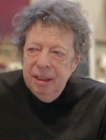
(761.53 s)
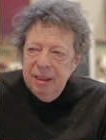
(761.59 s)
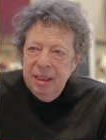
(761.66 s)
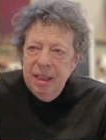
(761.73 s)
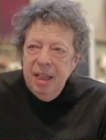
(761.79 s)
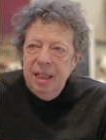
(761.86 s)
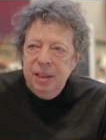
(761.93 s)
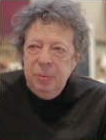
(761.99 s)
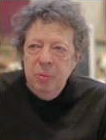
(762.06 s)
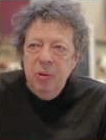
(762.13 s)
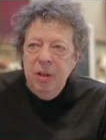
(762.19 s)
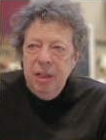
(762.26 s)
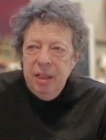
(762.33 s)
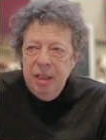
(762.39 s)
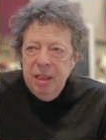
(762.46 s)
the next
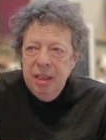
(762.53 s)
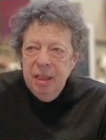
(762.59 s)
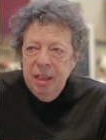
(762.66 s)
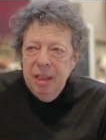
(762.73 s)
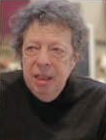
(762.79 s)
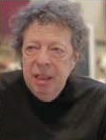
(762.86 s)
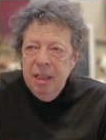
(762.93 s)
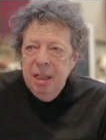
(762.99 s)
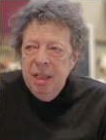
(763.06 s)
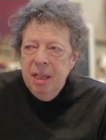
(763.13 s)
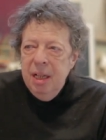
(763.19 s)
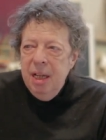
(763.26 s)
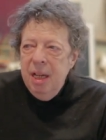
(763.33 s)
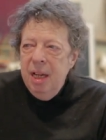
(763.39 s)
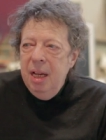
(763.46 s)
morning
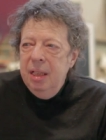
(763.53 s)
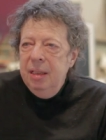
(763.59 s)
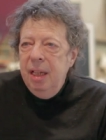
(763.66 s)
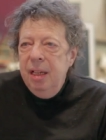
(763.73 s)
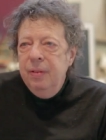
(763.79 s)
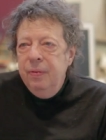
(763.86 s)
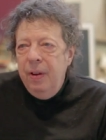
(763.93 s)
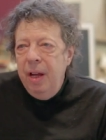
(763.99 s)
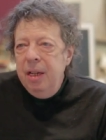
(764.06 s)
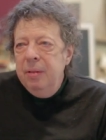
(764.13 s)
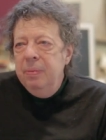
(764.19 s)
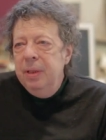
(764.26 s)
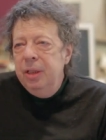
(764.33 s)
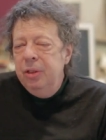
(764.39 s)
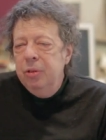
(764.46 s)
and they
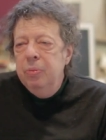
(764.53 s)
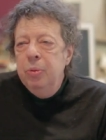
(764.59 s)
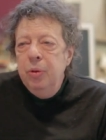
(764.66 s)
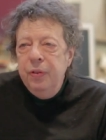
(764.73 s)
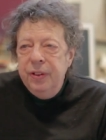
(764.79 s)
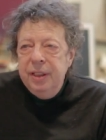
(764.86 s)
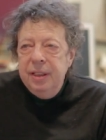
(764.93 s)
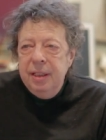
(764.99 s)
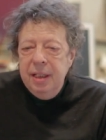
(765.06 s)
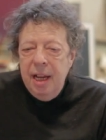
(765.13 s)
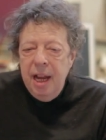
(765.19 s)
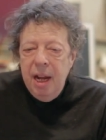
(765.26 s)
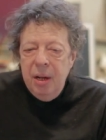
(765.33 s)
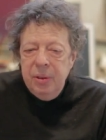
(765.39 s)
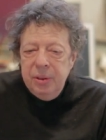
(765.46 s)
invited me to move into the
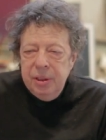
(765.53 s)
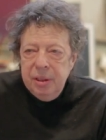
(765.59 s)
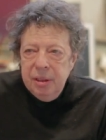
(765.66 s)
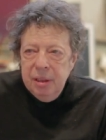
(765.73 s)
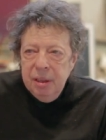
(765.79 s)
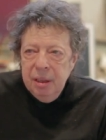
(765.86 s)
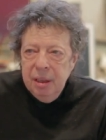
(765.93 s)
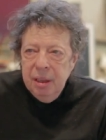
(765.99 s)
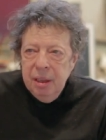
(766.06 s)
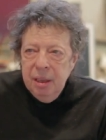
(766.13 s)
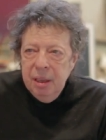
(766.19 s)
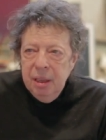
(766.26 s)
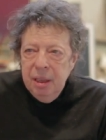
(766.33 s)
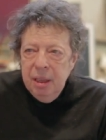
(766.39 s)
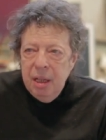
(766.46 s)
house.
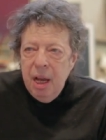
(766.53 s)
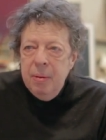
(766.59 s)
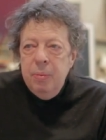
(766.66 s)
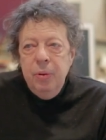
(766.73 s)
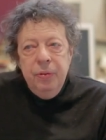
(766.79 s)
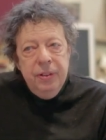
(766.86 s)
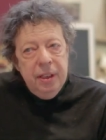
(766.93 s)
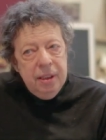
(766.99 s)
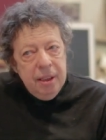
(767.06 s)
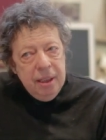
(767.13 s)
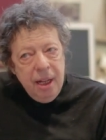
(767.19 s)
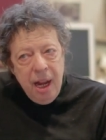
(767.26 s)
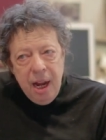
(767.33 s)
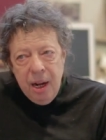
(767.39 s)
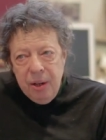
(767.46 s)
I moved into
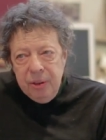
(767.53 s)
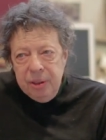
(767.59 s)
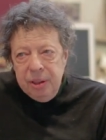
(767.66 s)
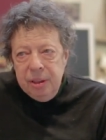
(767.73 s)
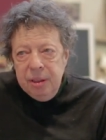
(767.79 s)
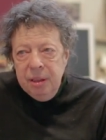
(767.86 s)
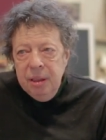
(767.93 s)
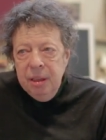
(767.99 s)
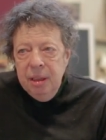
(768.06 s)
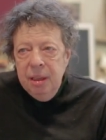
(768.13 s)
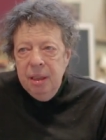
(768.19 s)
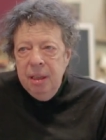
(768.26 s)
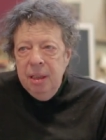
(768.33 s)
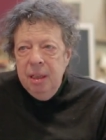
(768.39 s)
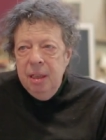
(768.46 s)
the house.
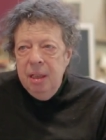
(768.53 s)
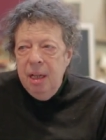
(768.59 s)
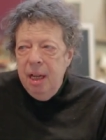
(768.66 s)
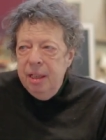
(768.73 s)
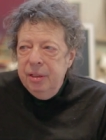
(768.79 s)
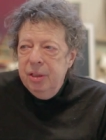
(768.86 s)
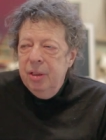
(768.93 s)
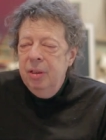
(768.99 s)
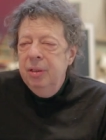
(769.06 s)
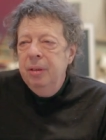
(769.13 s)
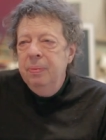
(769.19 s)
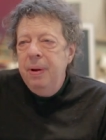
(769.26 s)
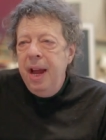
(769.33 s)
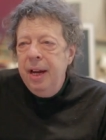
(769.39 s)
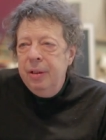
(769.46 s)
I turned
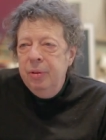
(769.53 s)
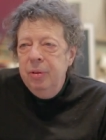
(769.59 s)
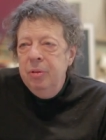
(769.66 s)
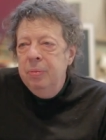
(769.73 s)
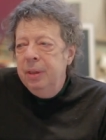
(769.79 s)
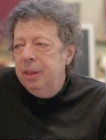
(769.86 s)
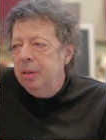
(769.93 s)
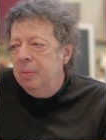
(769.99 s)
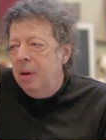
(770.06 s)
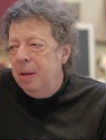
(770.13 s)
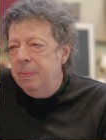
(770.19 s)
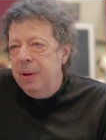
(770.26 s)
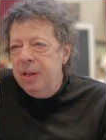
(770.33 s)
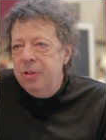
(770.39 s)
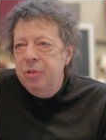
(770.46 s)
the back room into
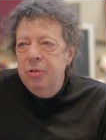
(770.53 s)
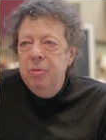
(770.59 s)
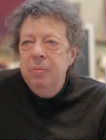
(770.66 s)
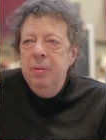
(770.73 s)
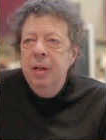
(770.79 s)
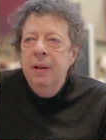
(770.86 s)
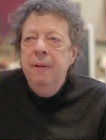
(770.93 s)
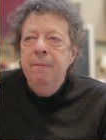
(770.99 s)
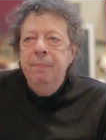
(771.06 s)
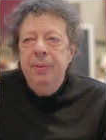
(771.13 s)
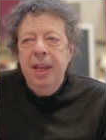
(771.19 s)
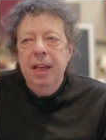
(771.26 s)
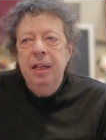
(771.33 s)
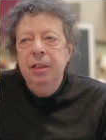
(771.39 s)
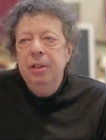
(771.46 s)
my bedroom
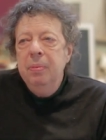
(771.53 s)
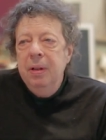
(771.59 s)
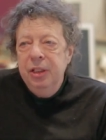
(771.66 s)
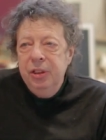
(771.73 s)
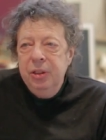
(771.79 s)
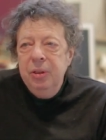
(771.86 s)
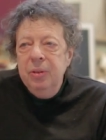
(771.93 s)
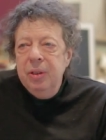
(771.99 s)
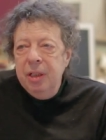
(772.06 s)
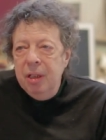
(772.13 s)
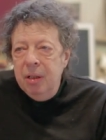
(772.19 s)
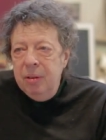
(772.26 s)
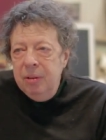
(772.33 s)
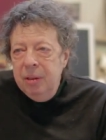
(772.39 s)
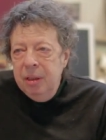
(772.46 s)
and into my
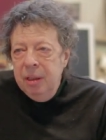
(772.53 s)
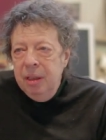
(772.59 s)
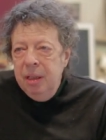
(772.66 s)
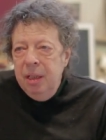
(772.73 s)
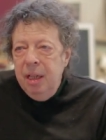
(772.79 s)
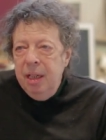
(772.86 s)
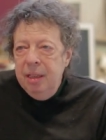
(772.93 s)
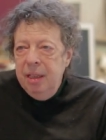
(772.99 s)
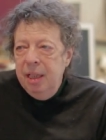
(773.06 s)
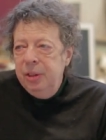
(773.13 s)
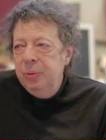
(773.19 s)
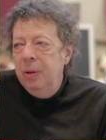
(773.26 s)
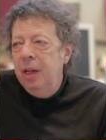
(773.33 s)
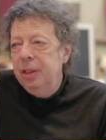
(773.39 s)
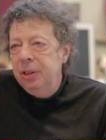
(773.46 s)
studio and
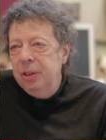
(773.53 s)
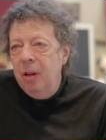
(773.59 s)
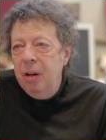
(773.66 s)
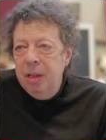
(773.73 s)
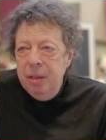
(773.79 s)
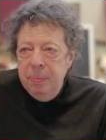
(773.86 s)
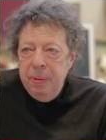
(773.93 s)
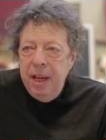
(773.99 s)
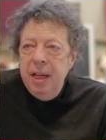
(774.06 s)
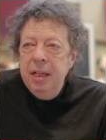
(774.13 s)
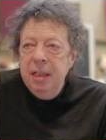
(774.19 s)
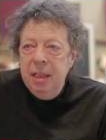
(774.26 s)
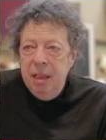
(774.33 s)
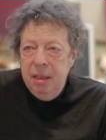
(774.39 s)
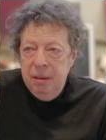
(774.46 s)
that's when I started
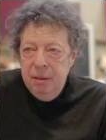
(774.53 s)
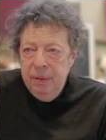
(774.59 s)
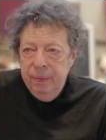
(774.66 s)
painting again